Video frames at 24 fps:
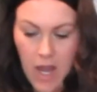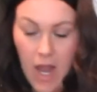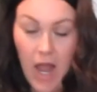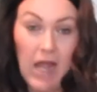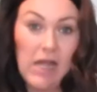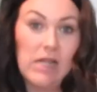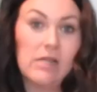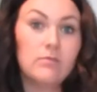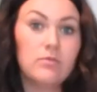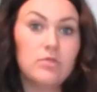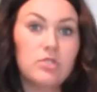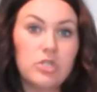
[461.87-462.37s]

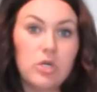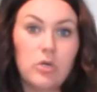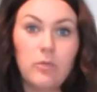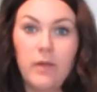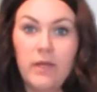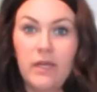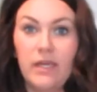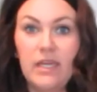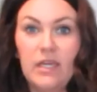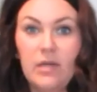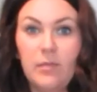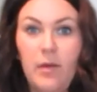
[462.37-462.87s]
I am so
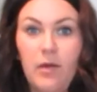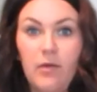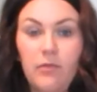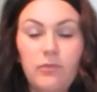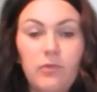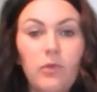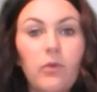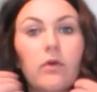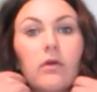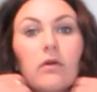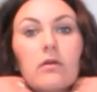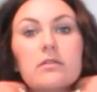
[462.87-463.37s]
picky about
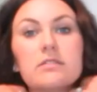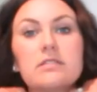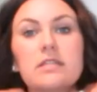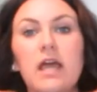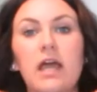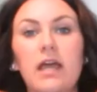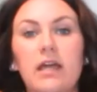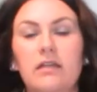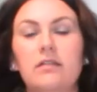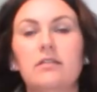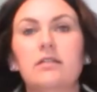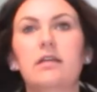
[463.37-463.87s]
florals,
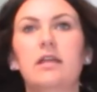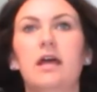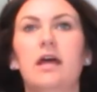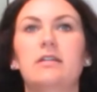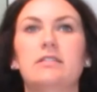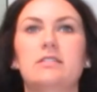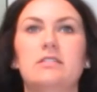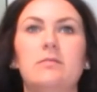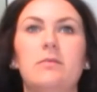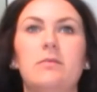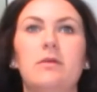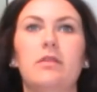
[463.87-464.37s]
and it
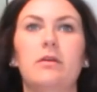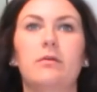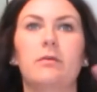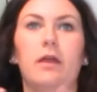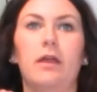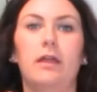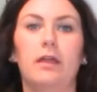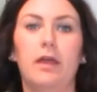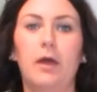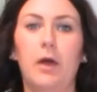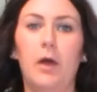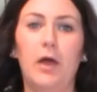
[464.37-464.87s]
has to be the
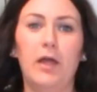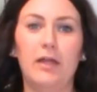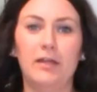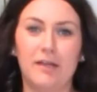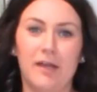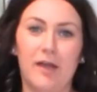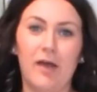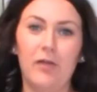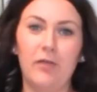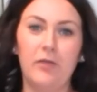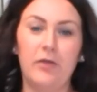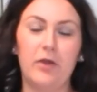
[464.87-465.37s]
right cut,
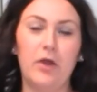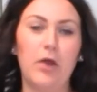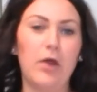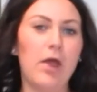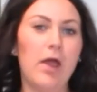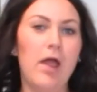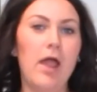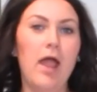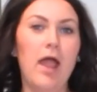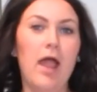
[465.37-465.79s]
color,